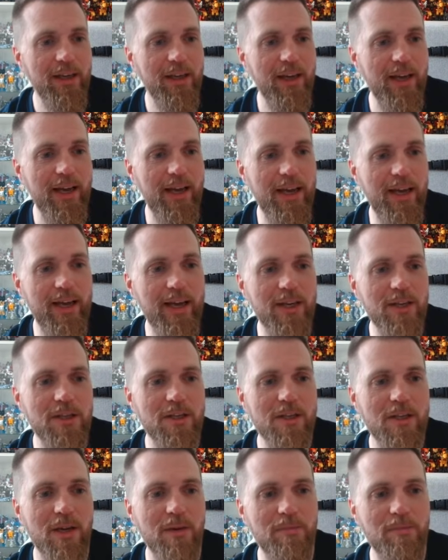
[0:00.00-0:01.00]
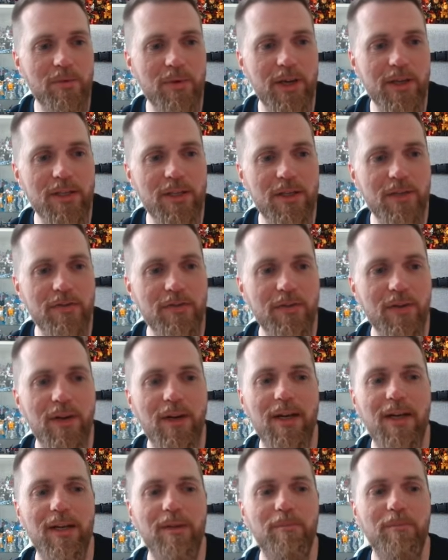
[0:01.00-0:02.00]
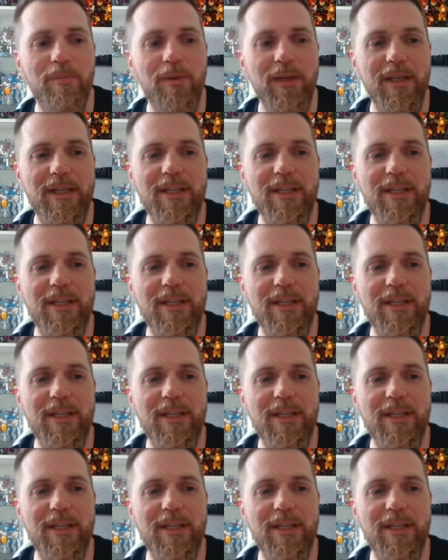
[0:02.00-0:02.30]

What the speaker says: He is impressive, but